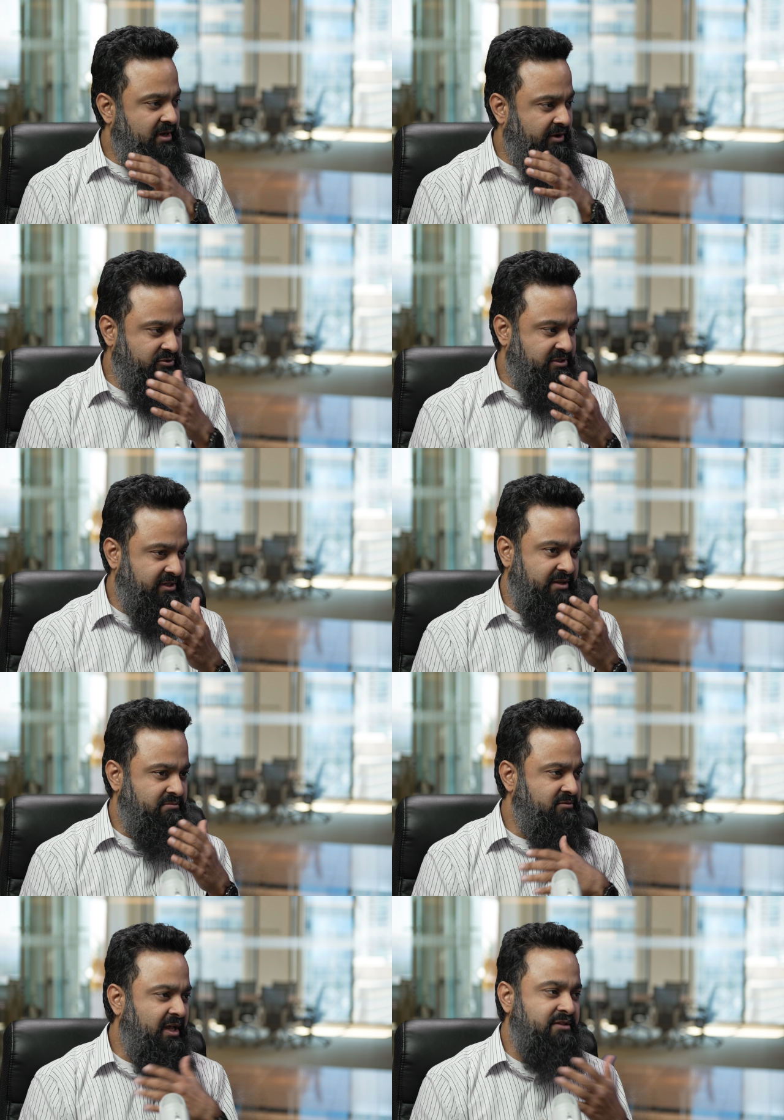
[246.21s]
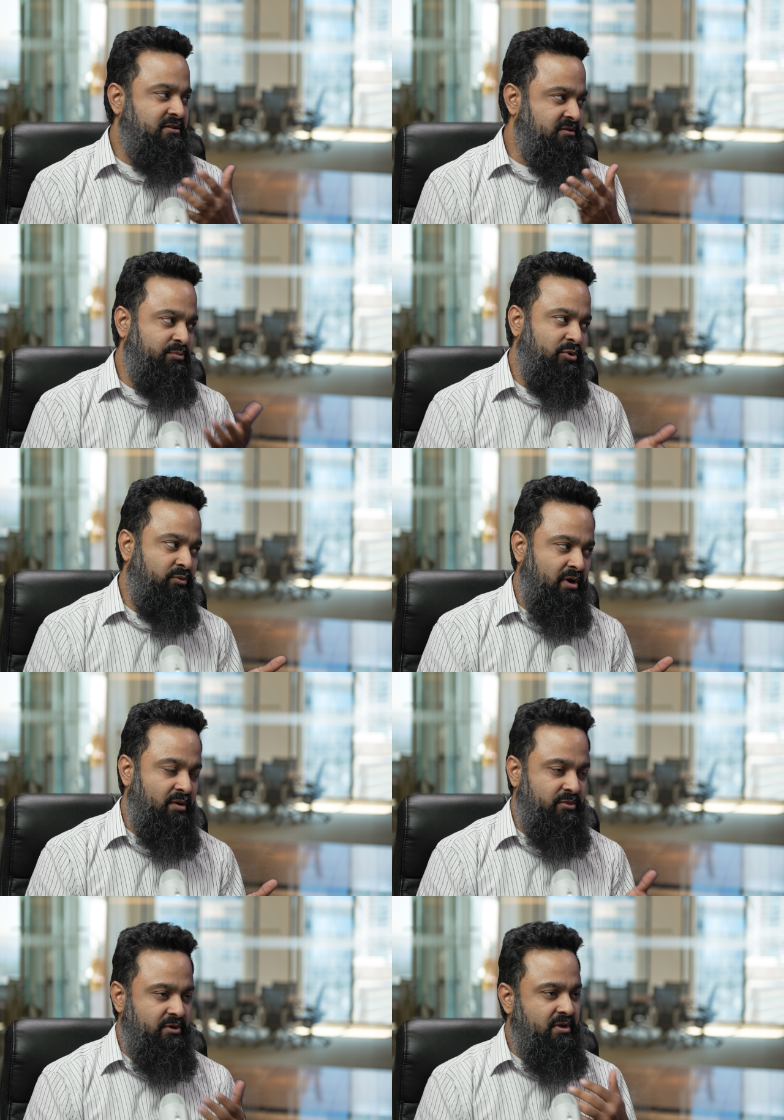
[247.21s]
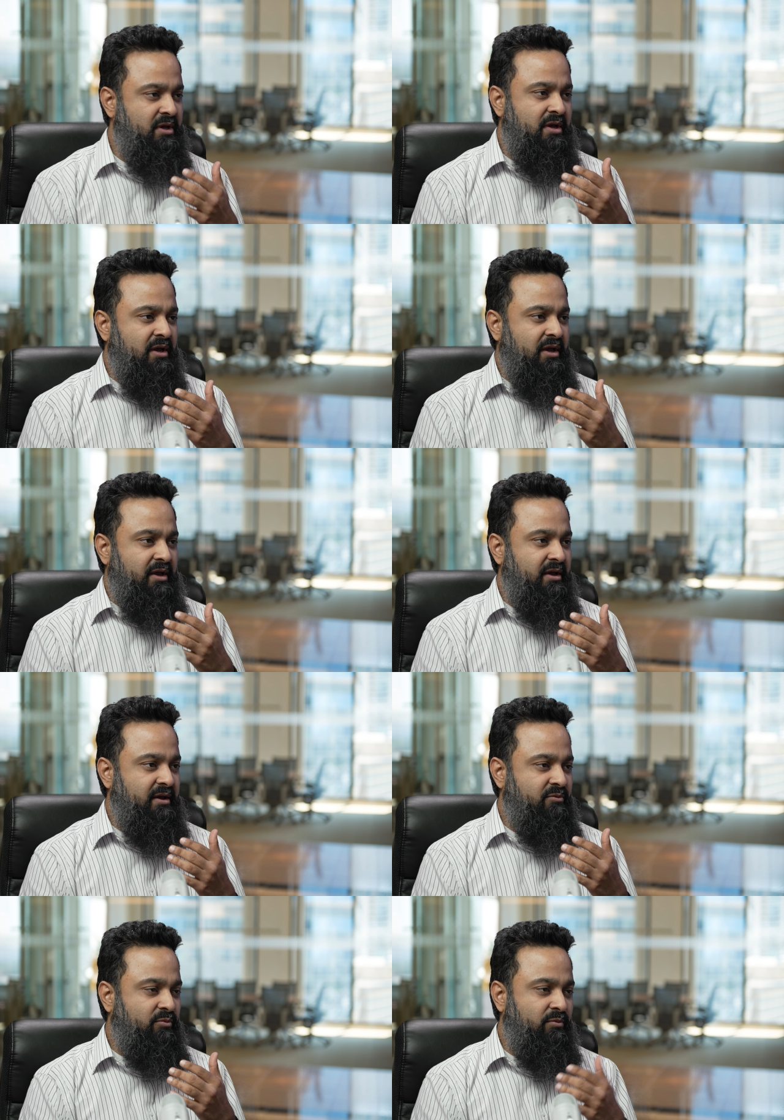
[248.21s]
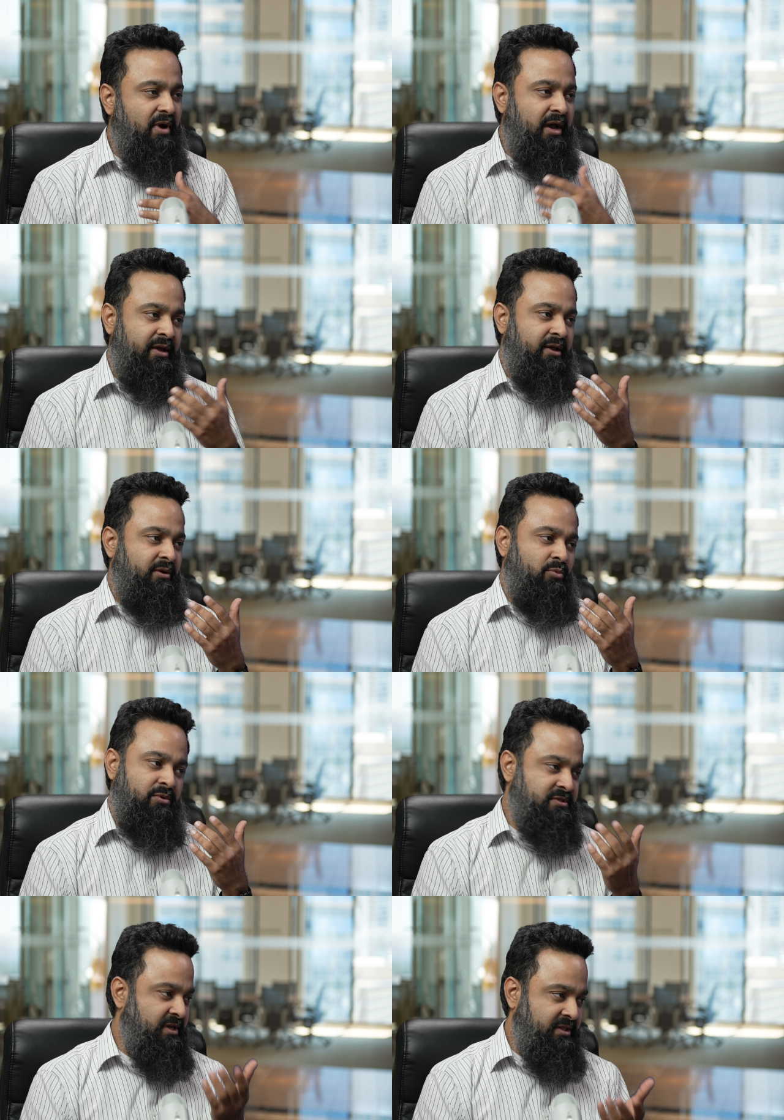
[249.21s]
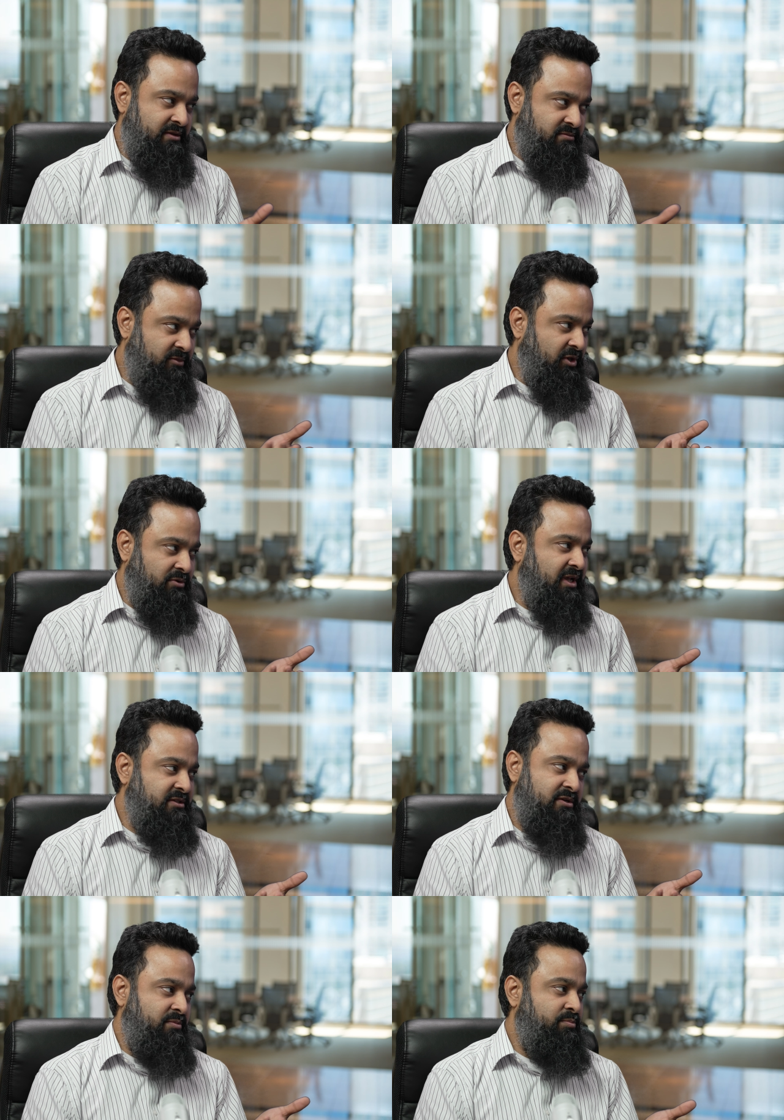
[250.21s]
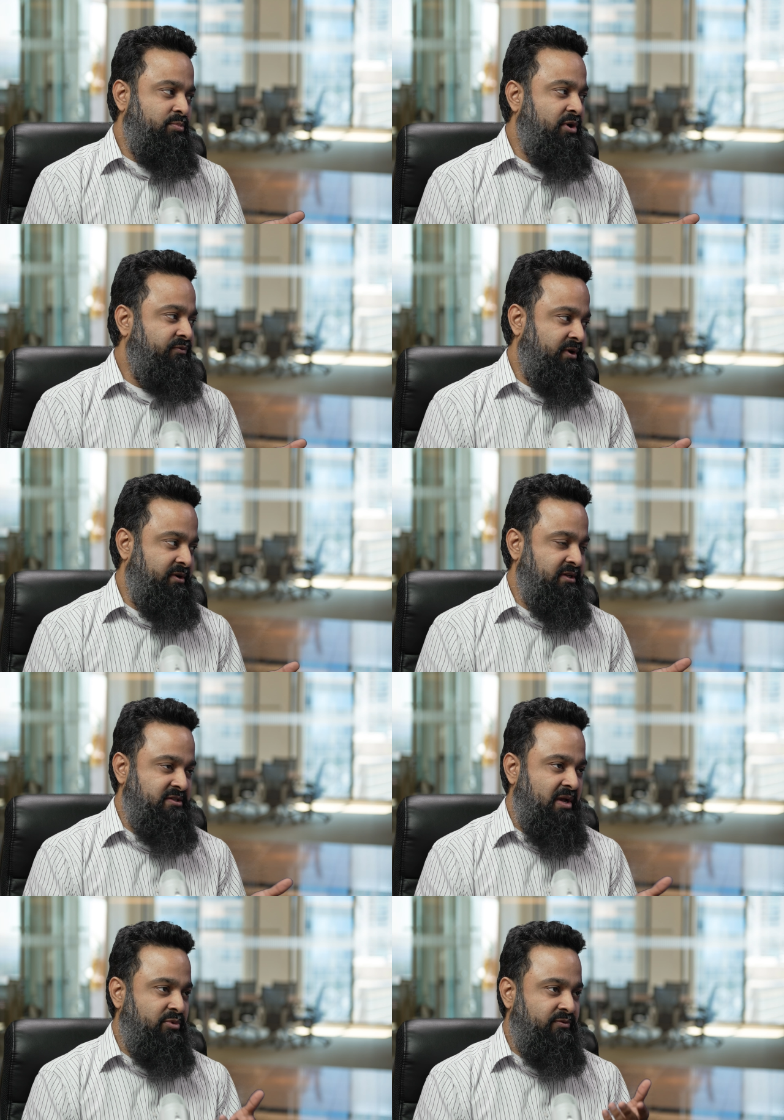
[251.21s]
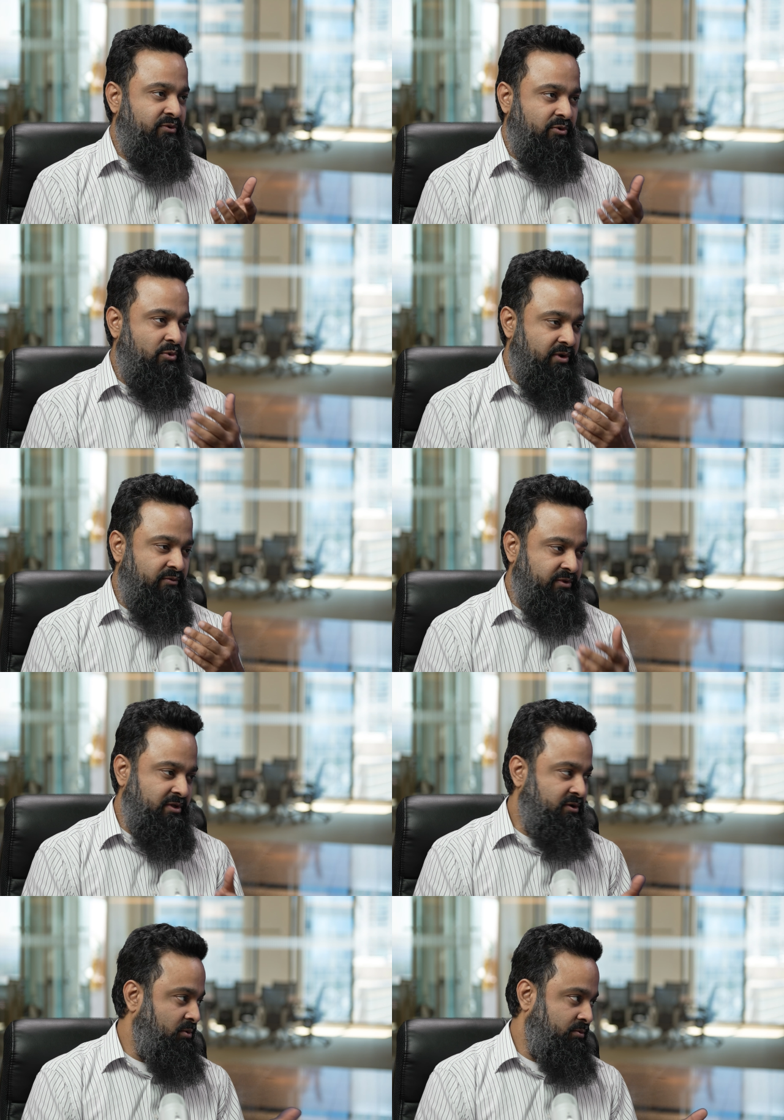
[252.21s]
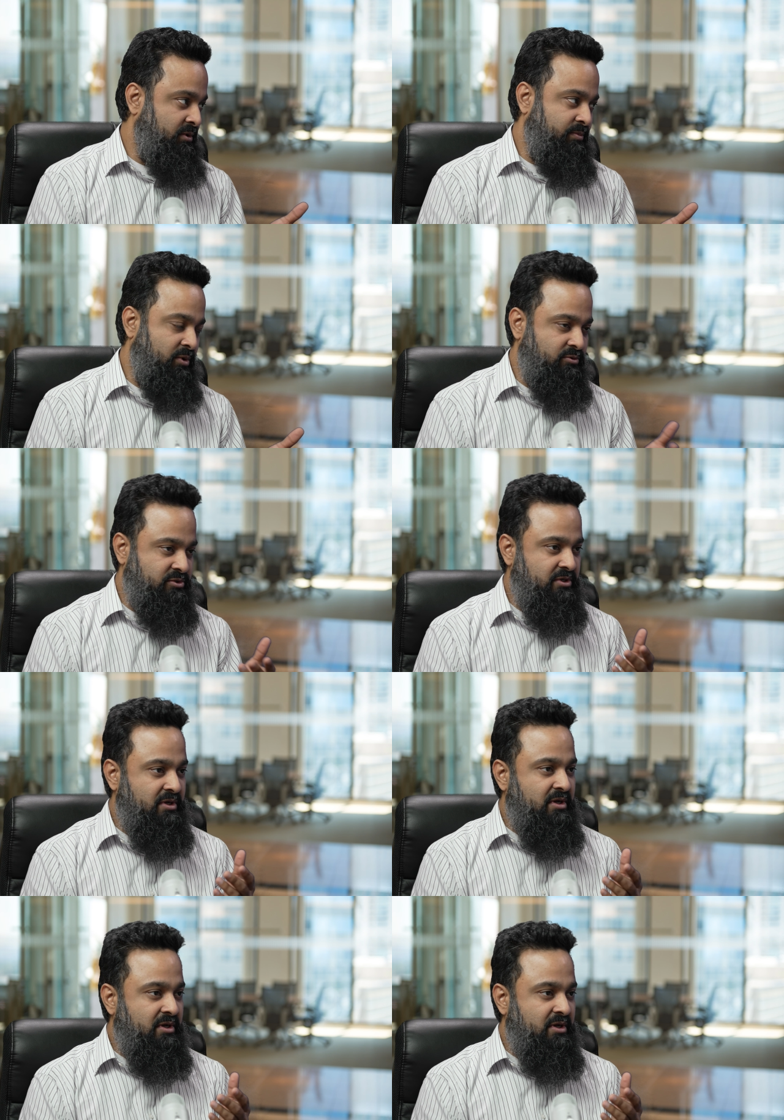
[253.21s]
I would say that that's a simple requirement. I would say that, that's a perfect example for going with a no-code approach.